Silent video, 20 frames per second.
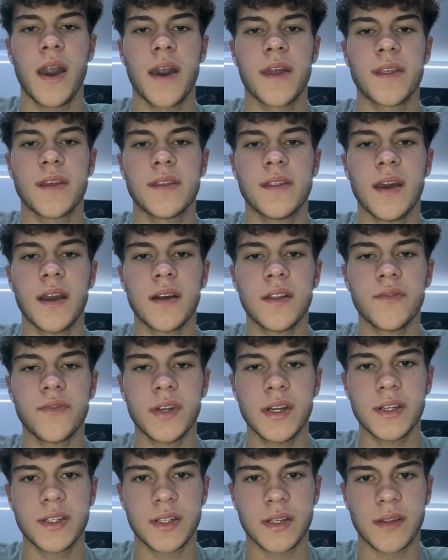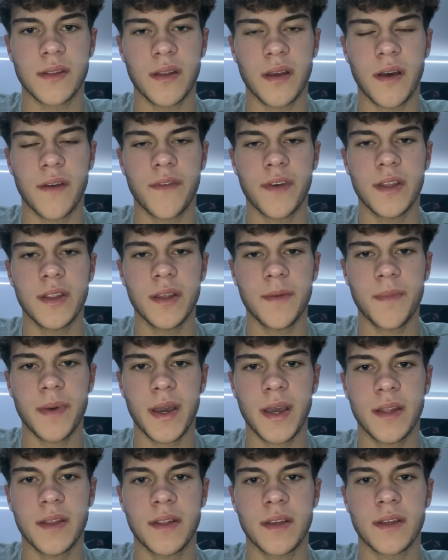The Declaration of
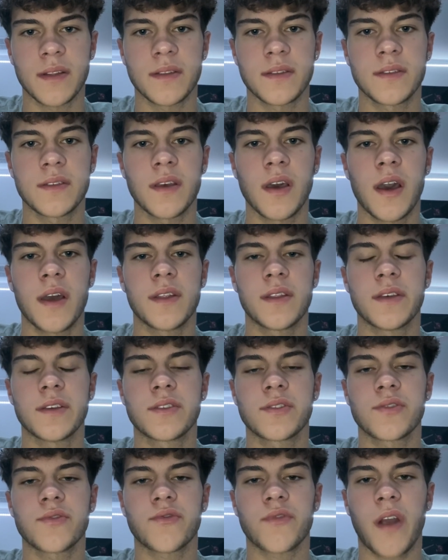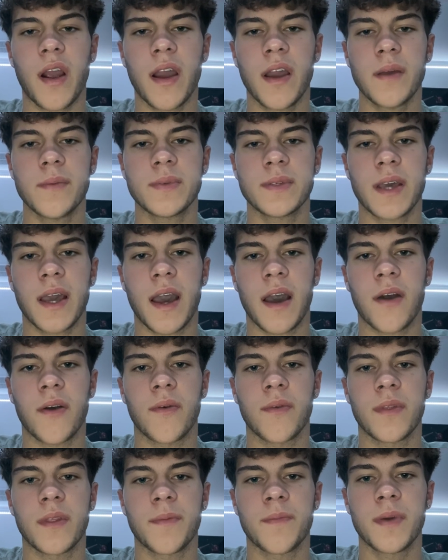Independence describes
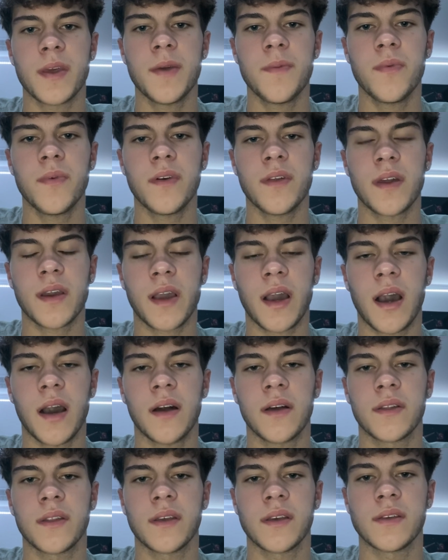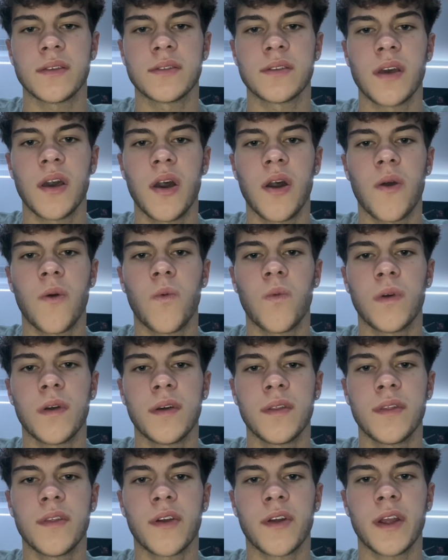how the people of the colonies
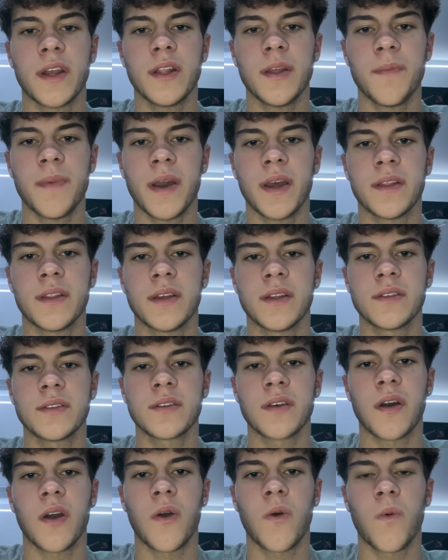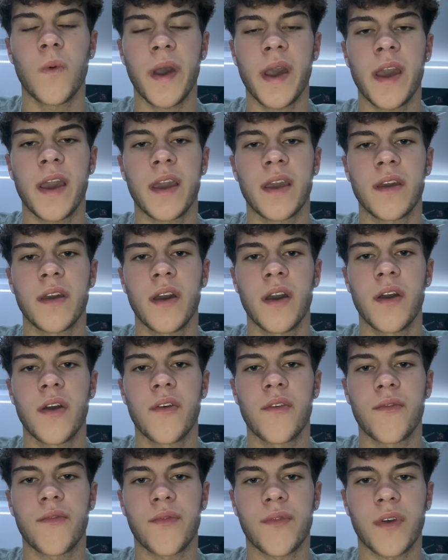wanted their independence away
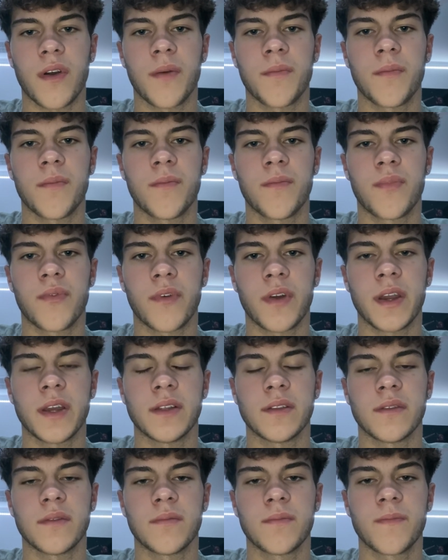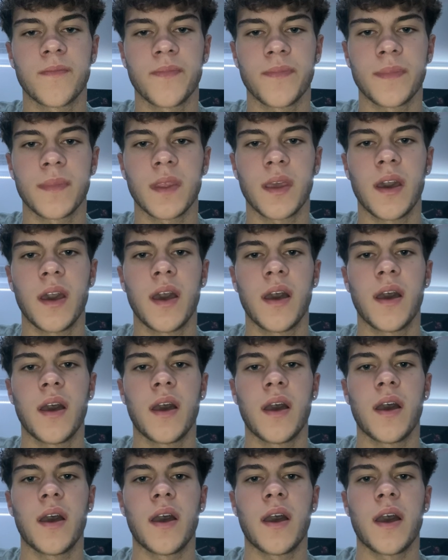from Britain.
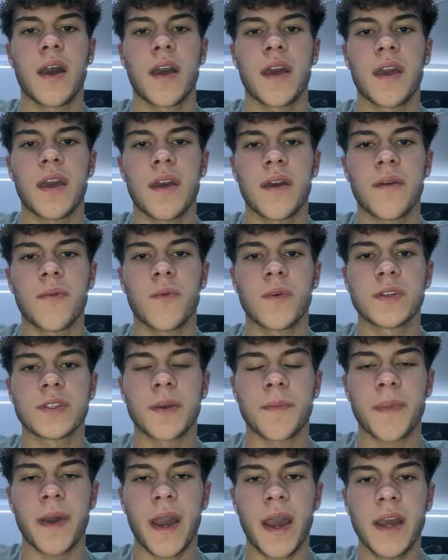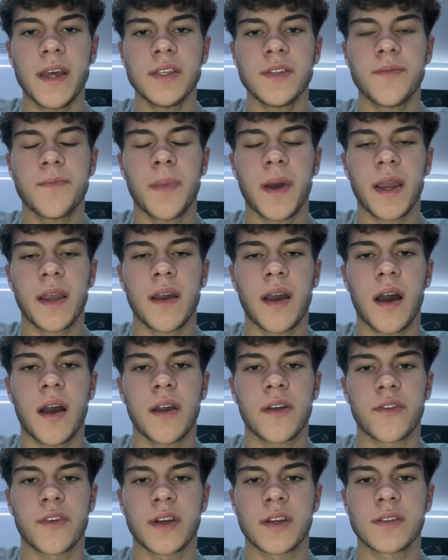It was passed by
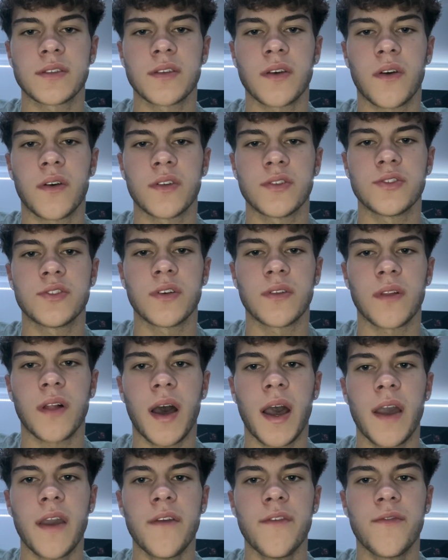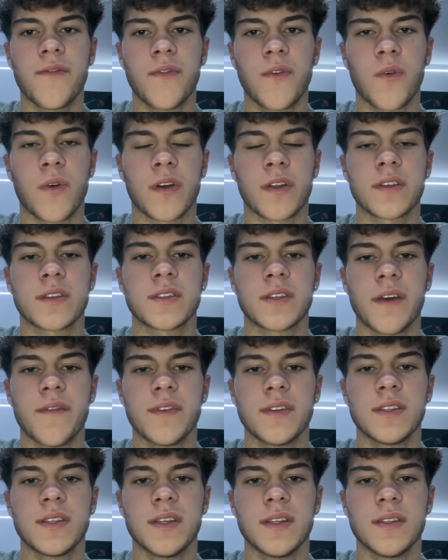Congress on July 4,
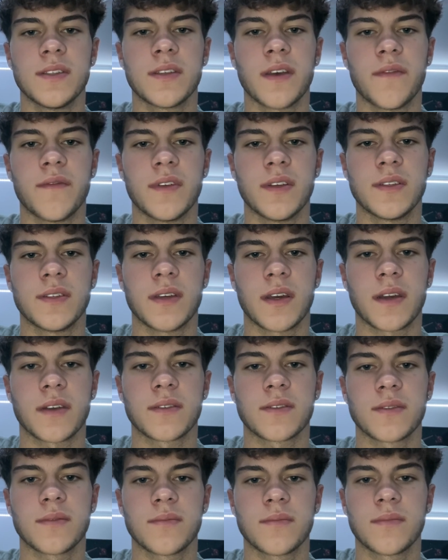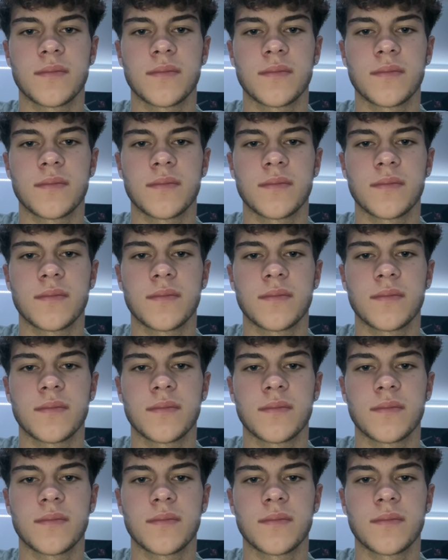1776.